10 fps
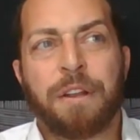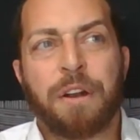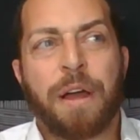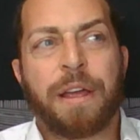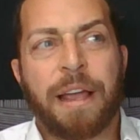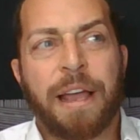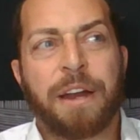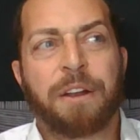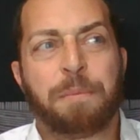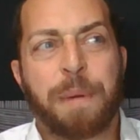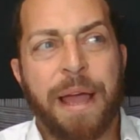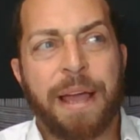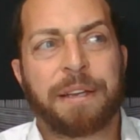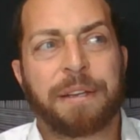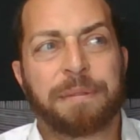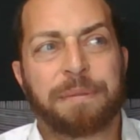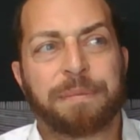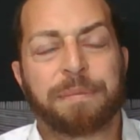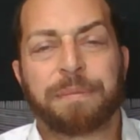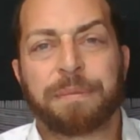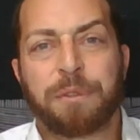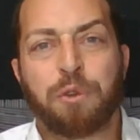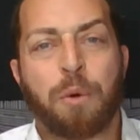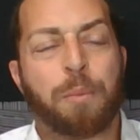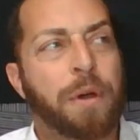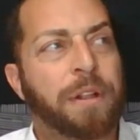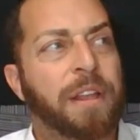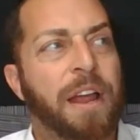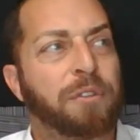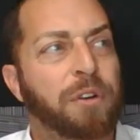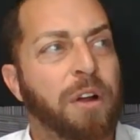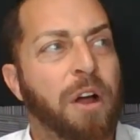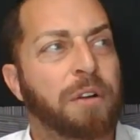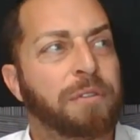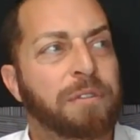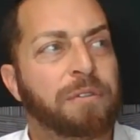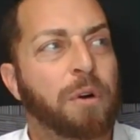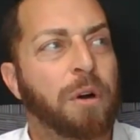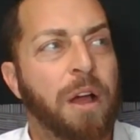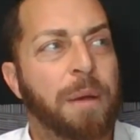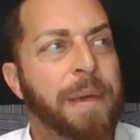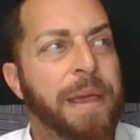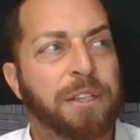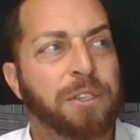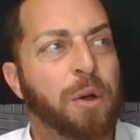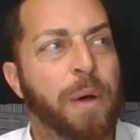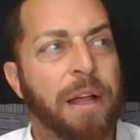you know, I got to go back to a point that I've heard Arvind Vorha make so